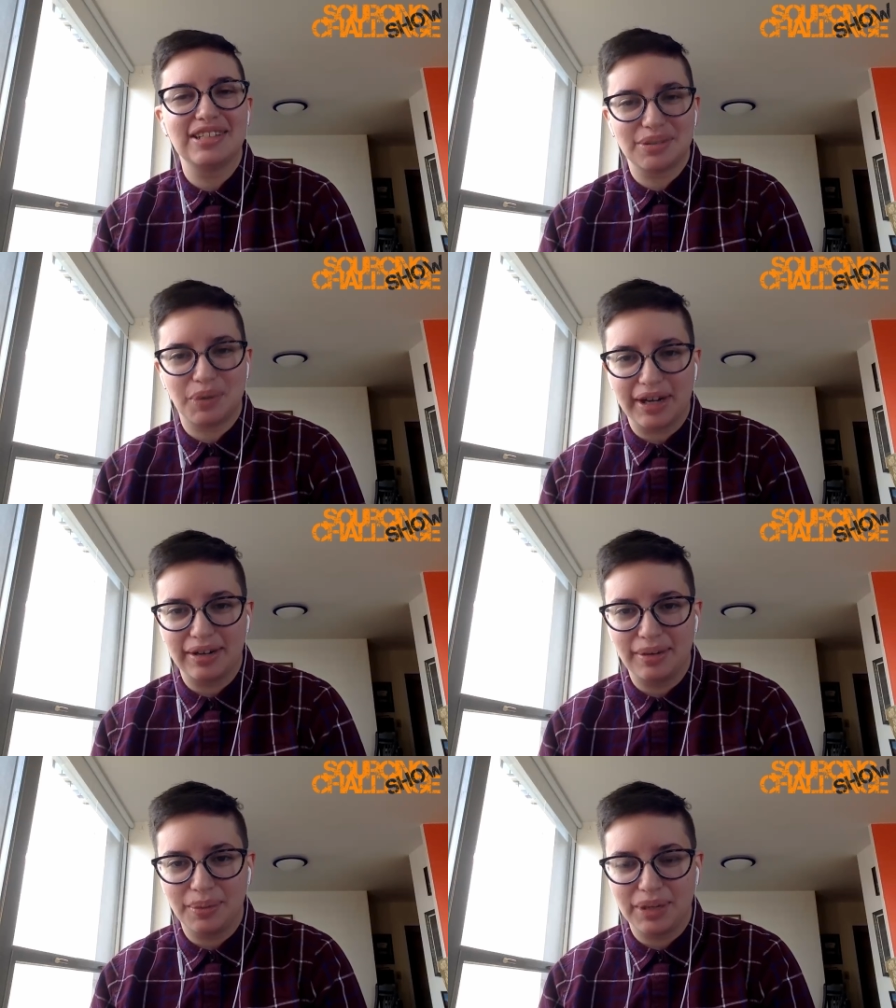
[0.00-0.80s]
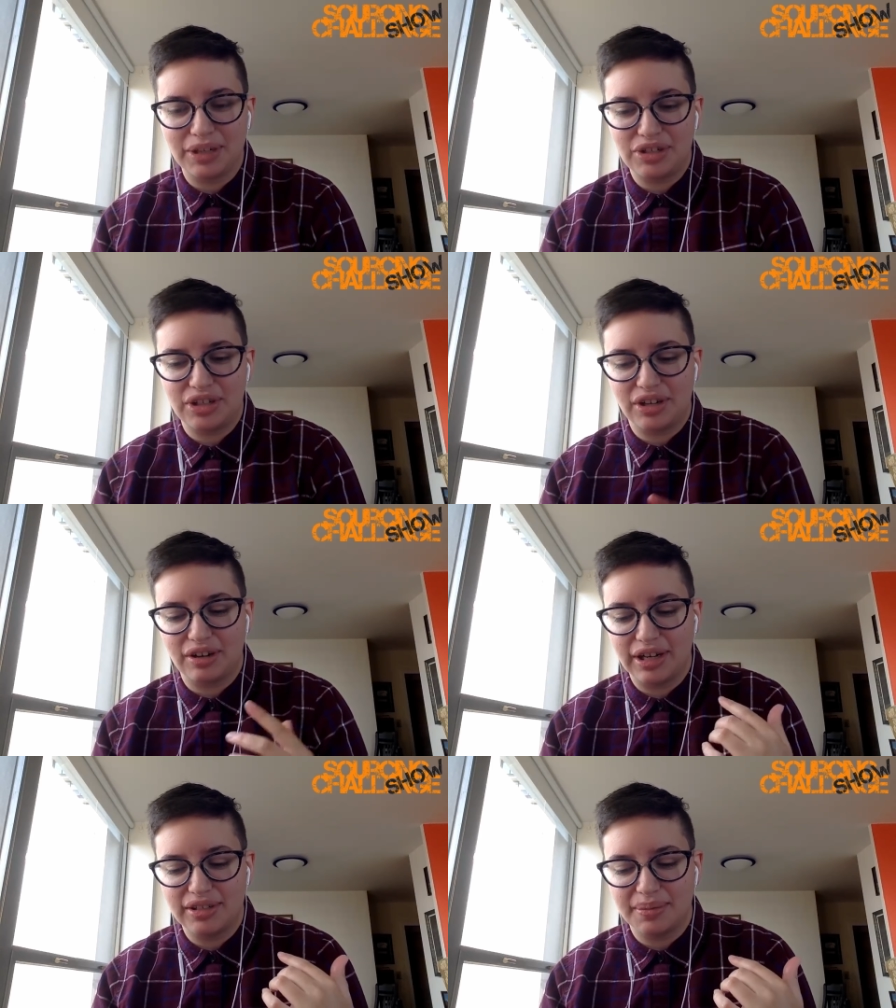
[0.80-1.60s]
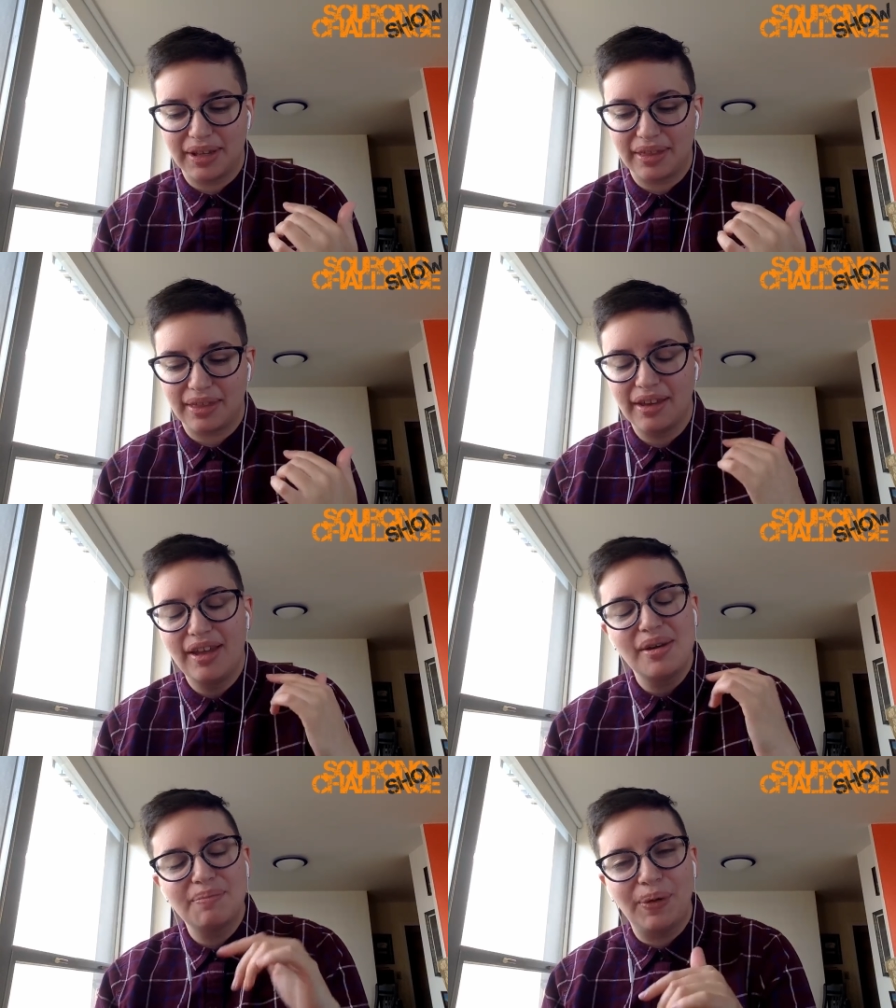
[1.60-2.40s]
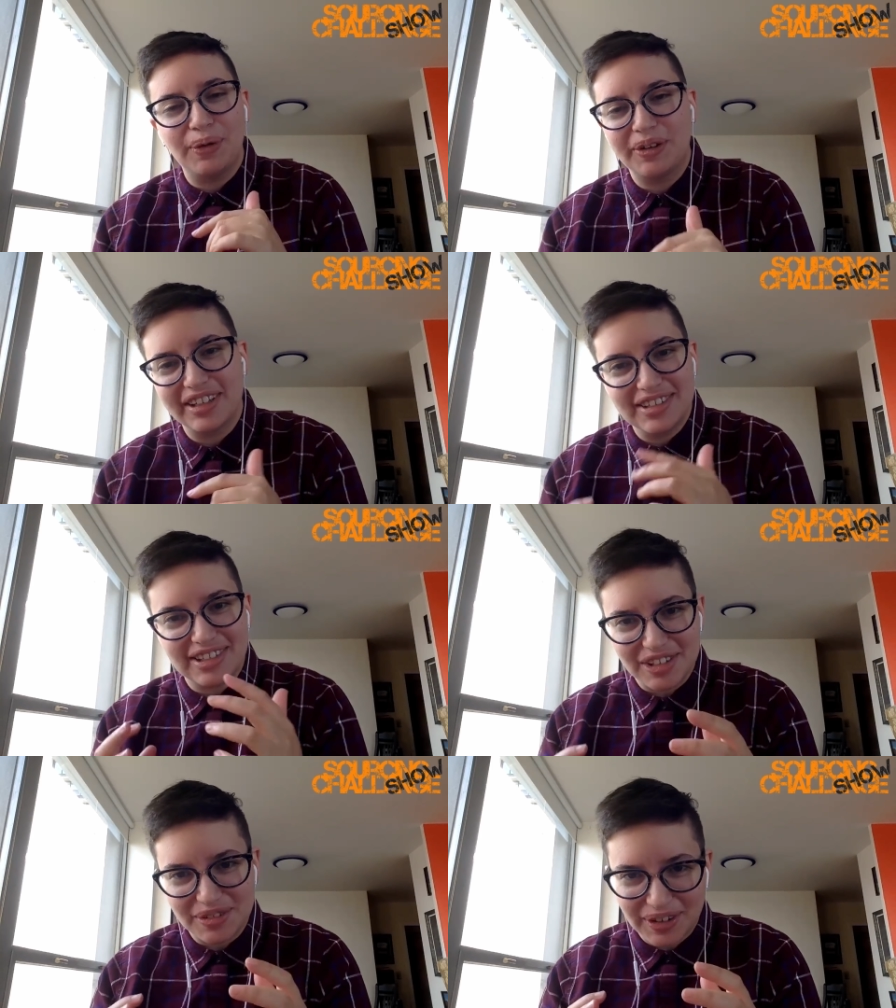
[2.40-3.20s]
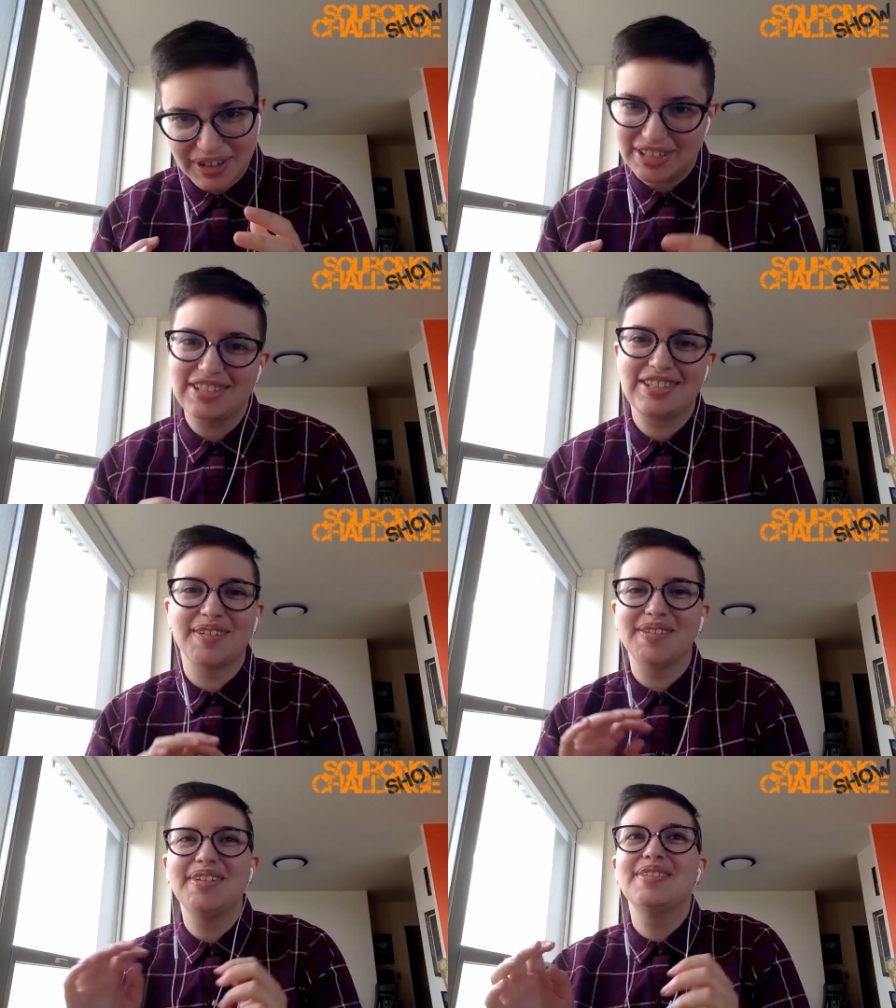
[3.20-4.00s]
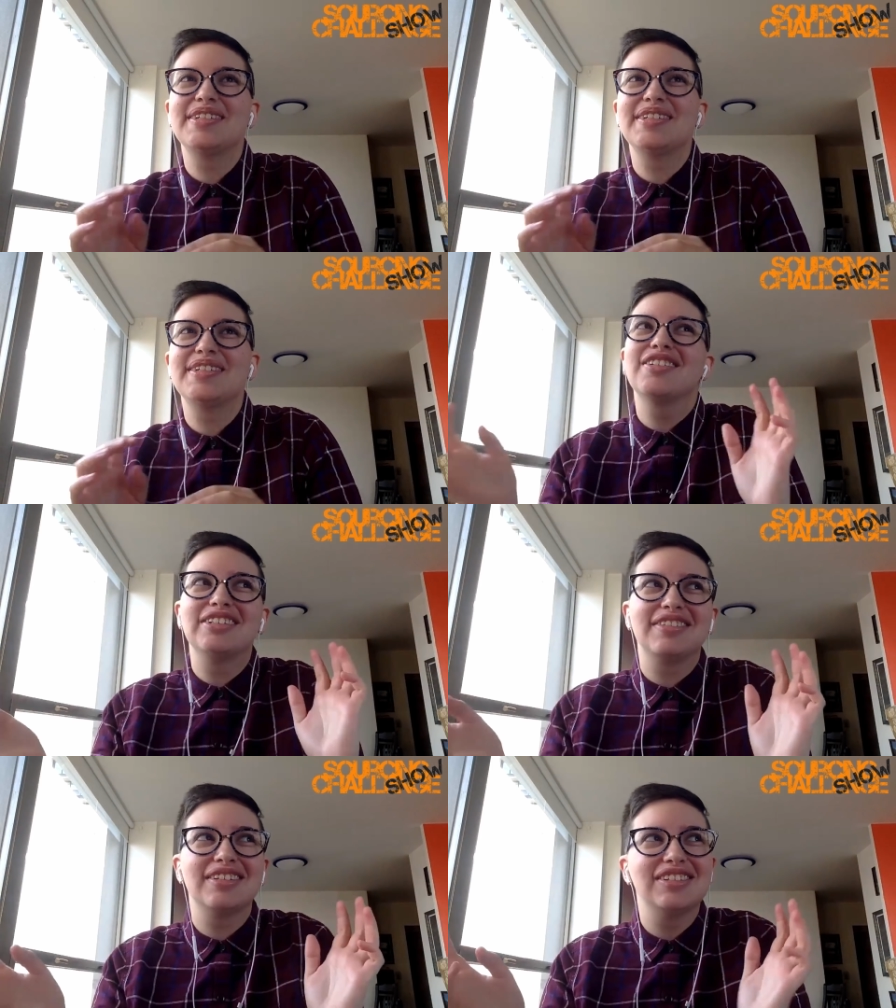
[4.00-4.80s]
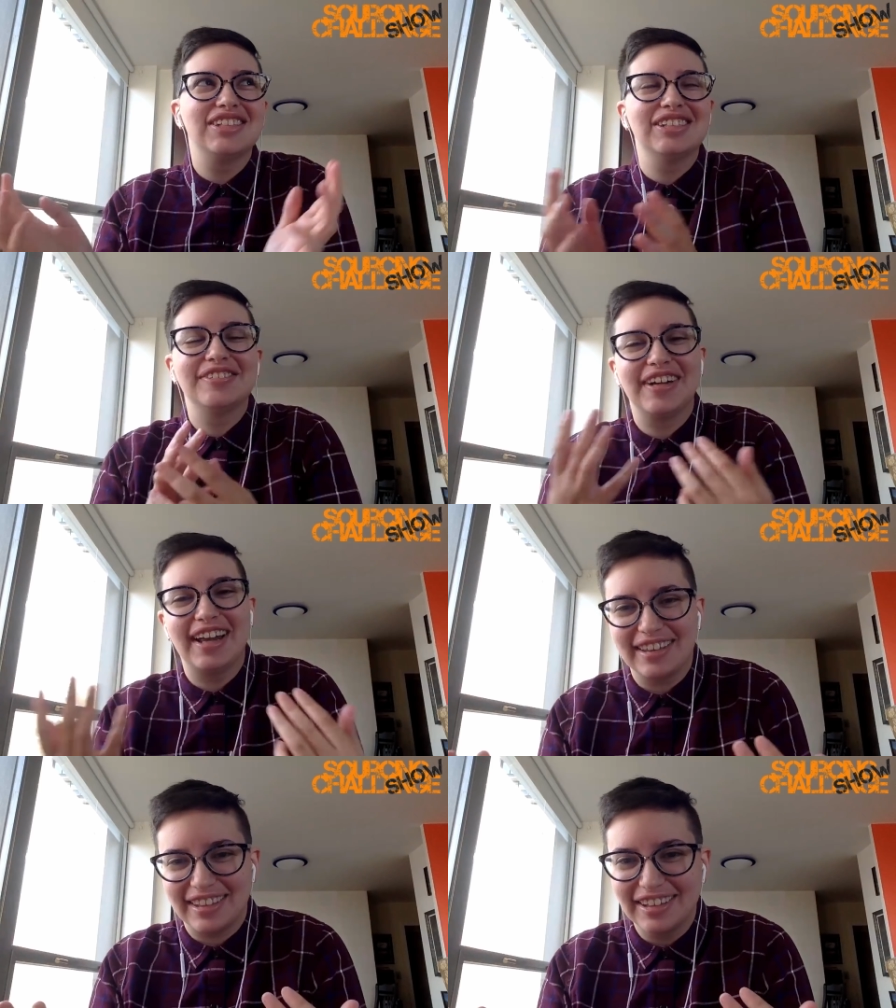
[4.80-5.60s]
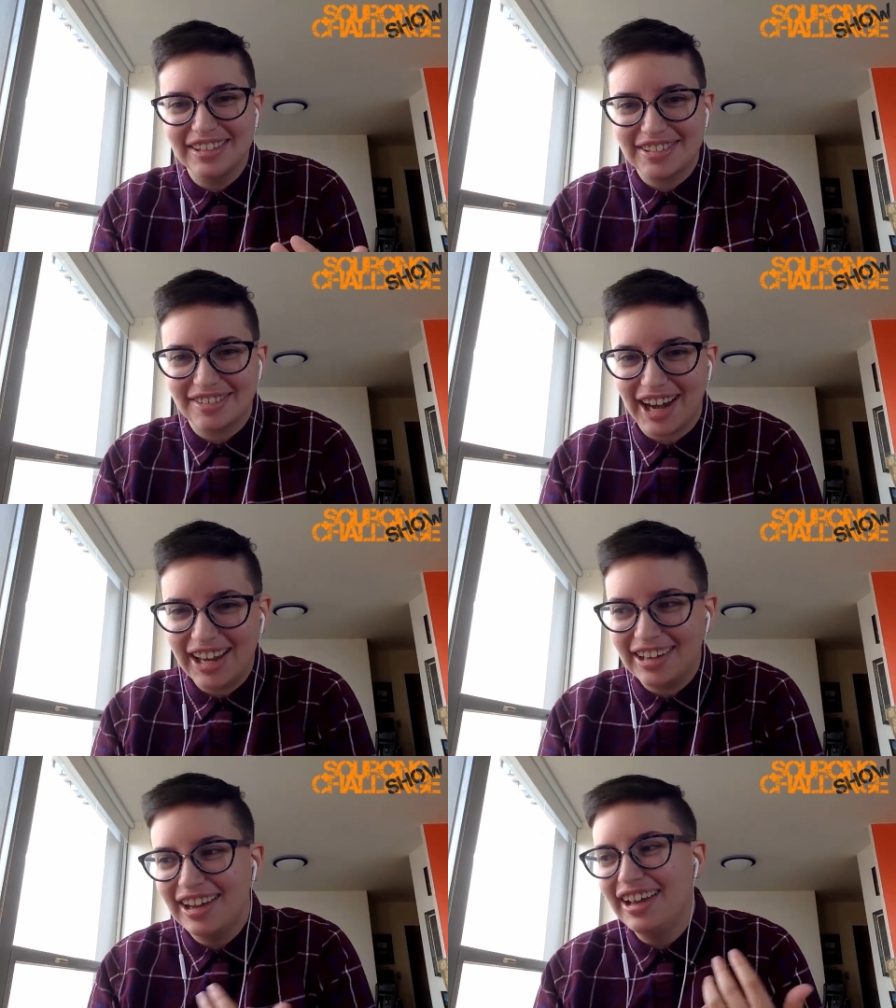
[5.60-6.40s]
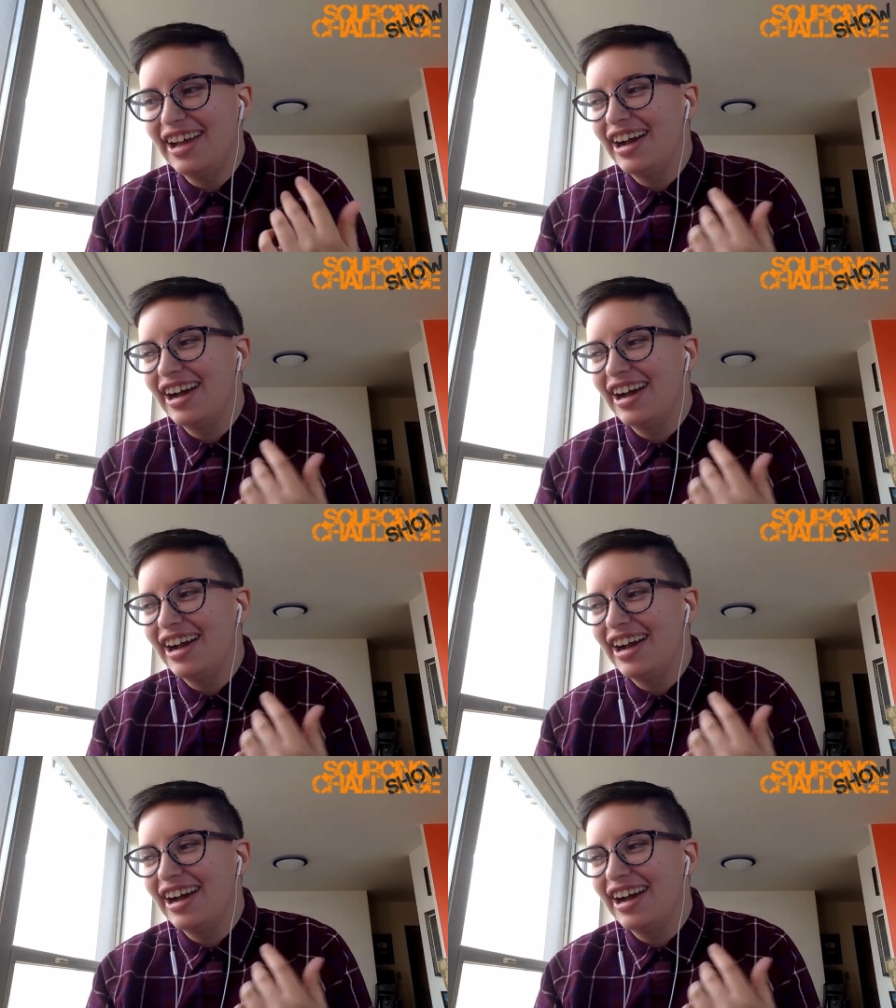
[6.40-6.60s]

Insight Squared, which integrates with Bullhorn and Salesforce. So if you use either of those two for anything, it's great.